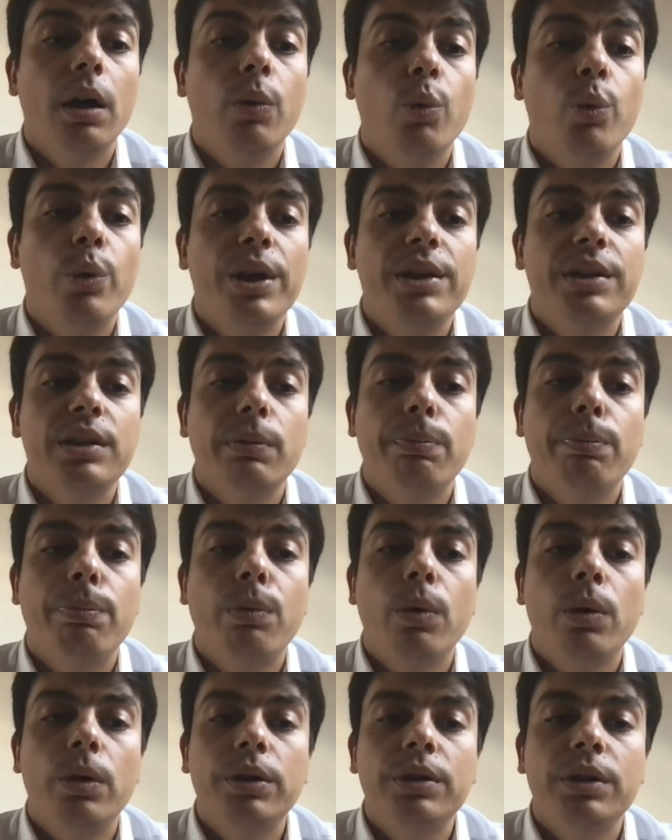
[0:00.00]
We
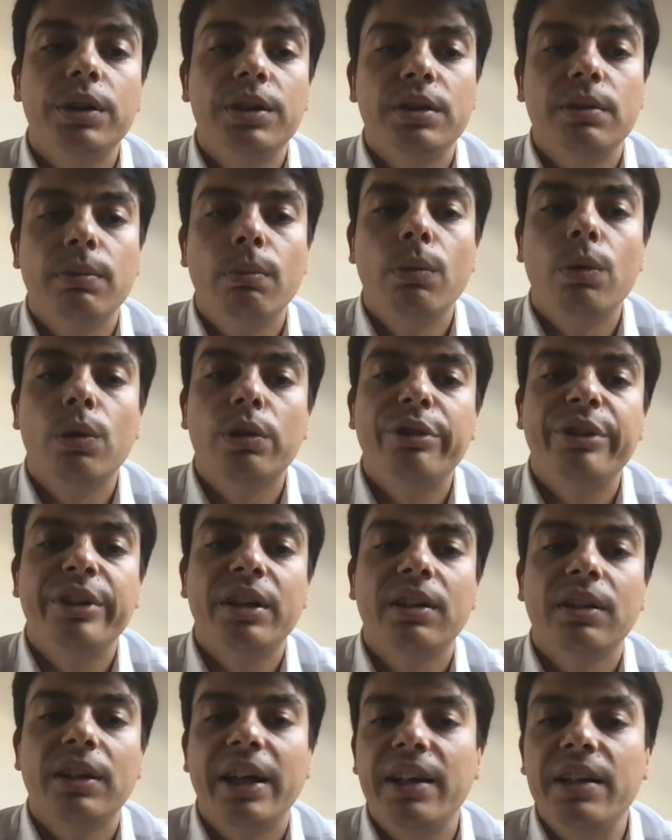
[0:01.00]
support isomorphic
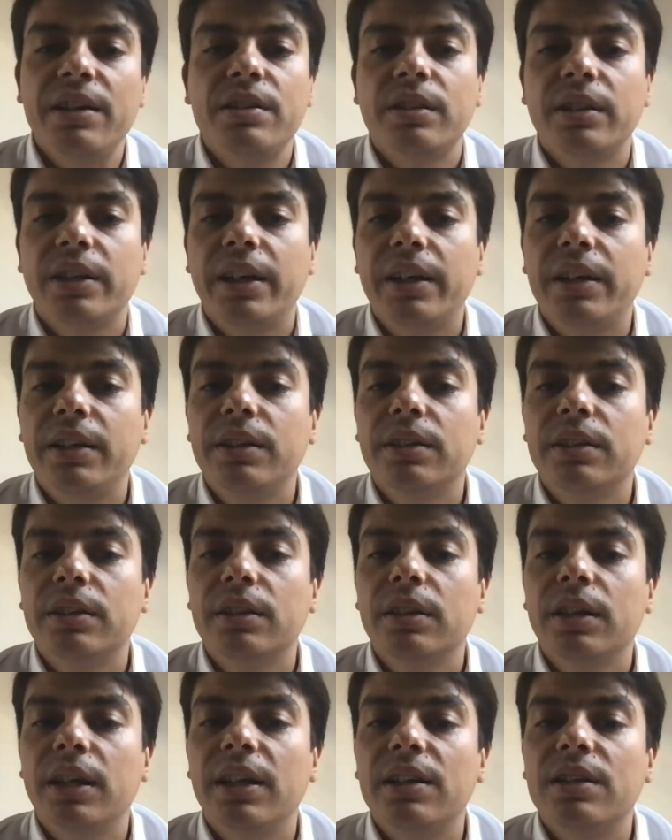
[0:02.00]
client-side
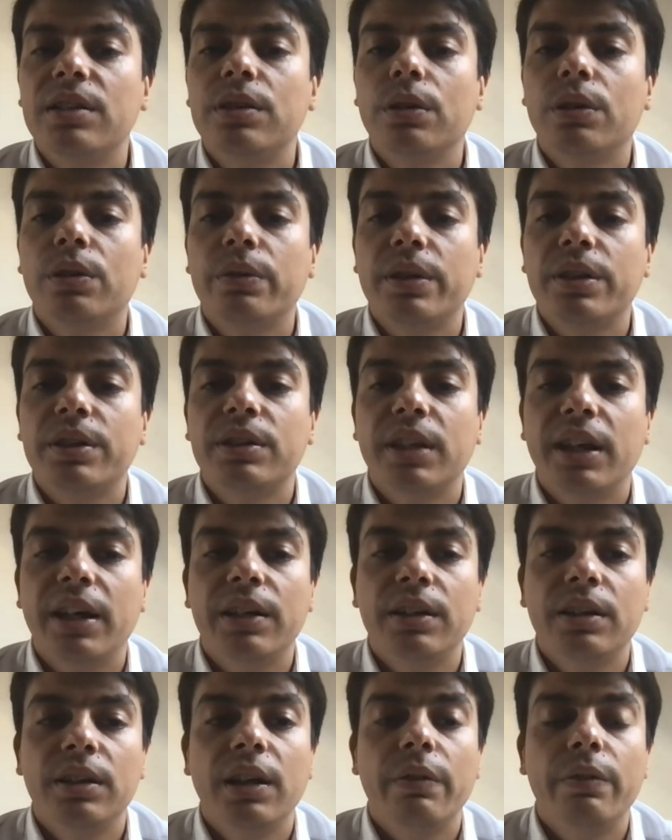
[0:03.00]
and
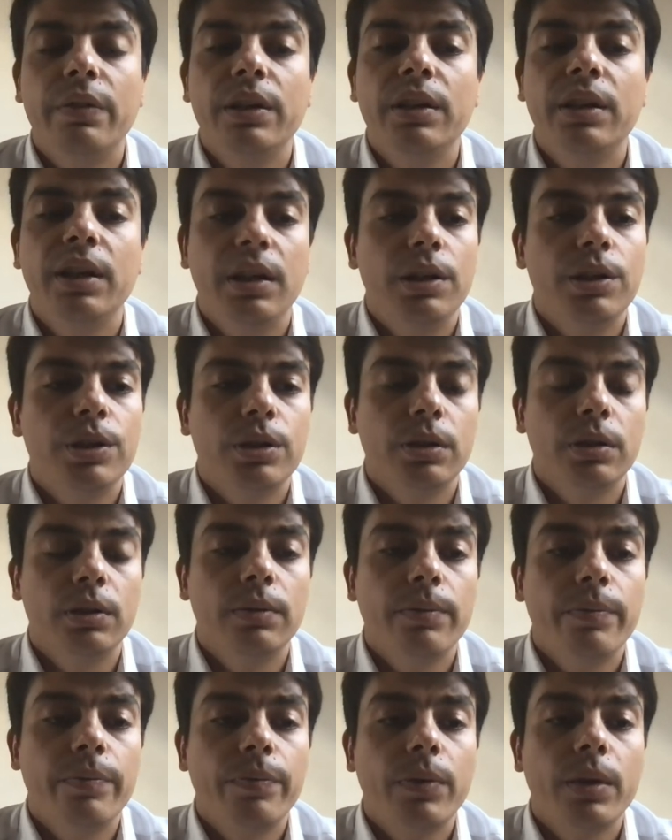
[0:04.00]
server-side navigation.
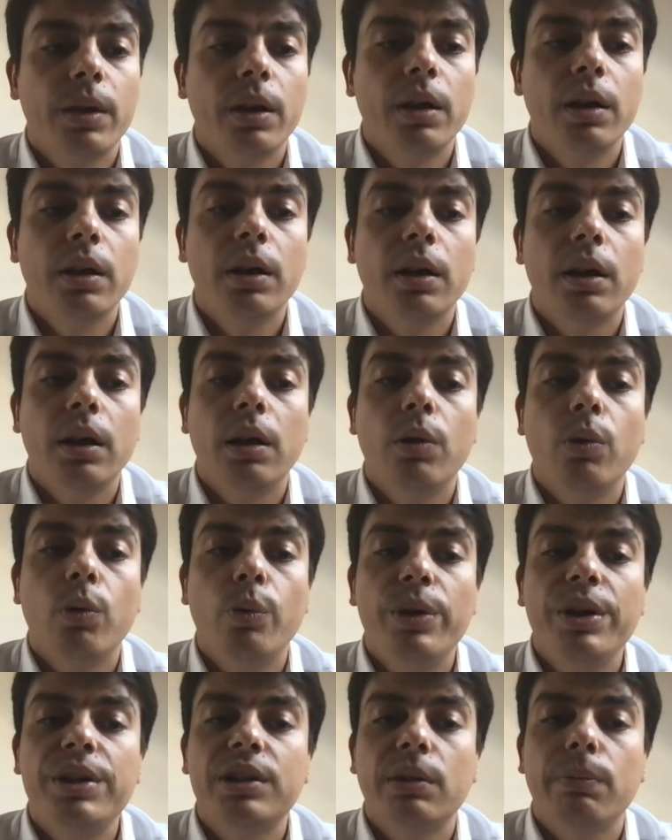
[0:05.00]

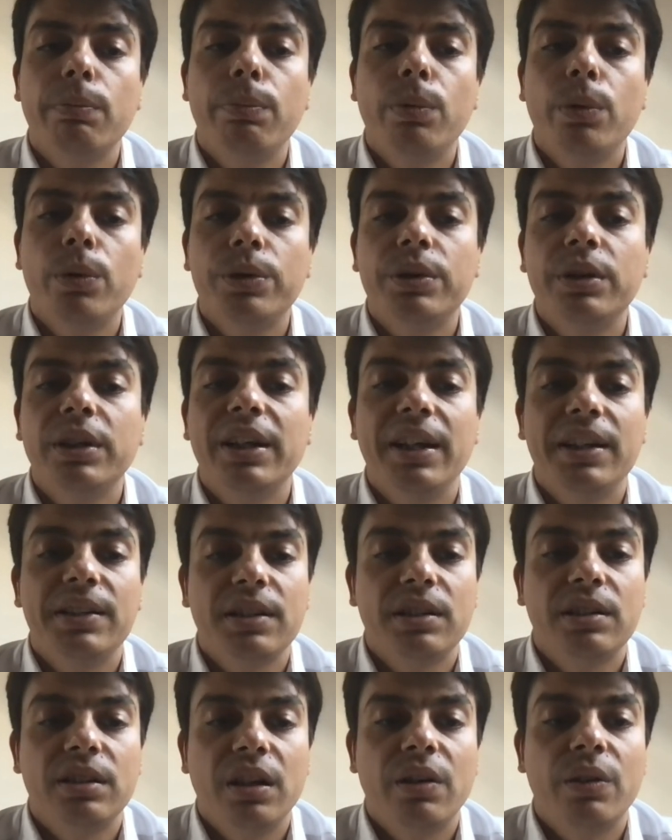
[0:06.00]
We support
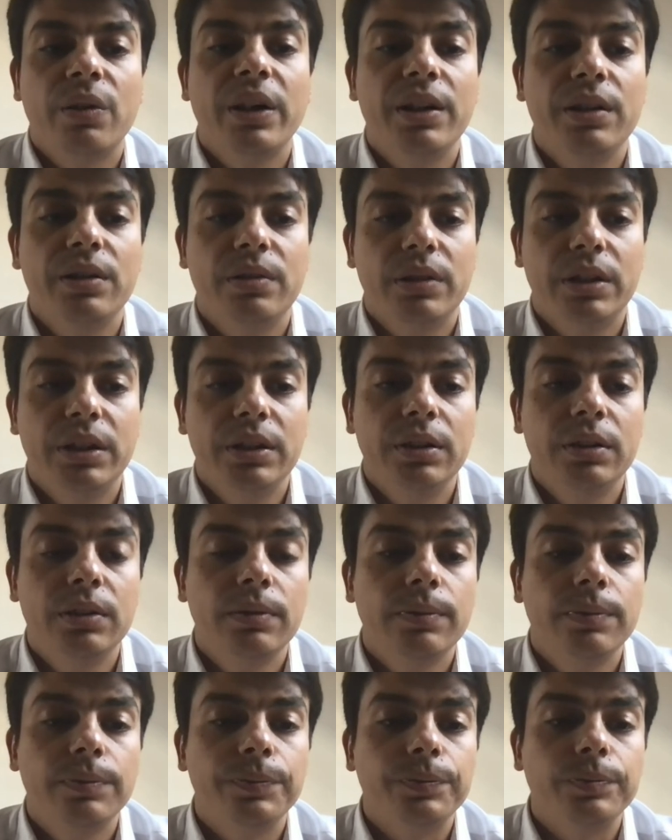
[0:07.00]
SSR rendering.
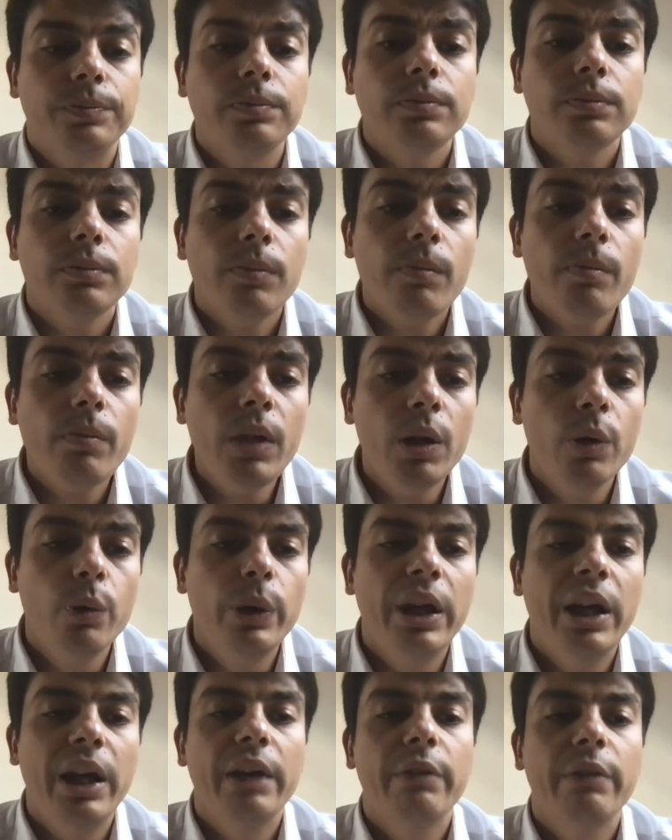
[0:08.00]

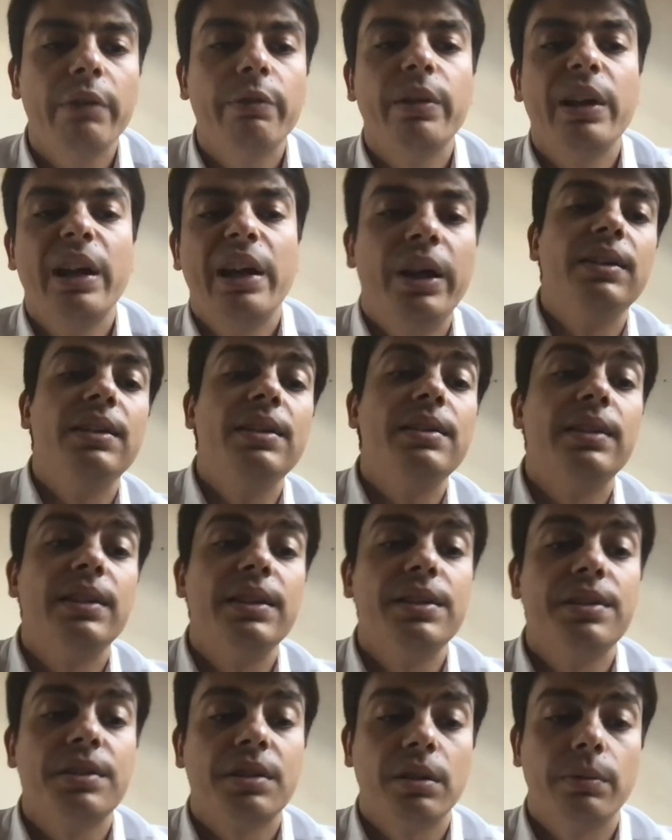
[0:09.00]
We have handling
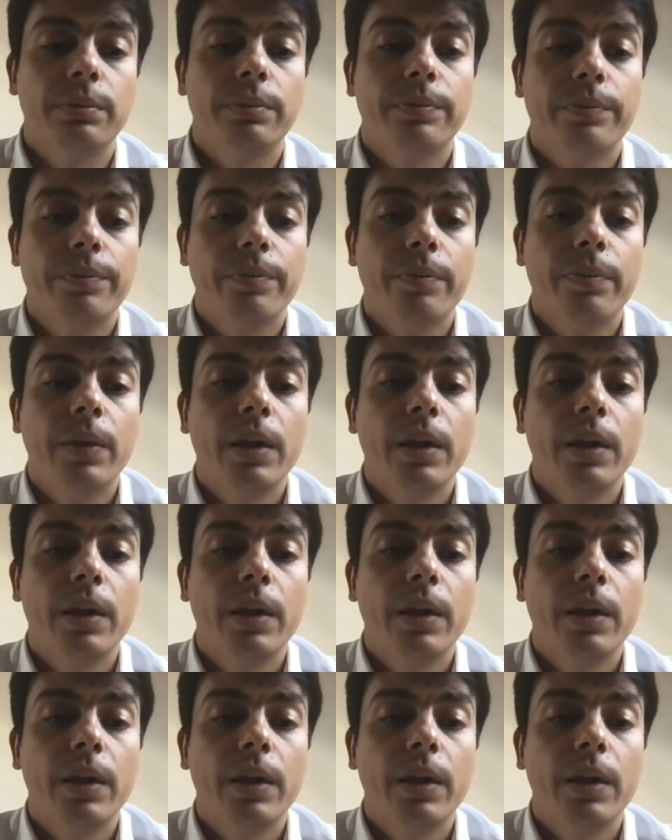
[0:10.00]
system.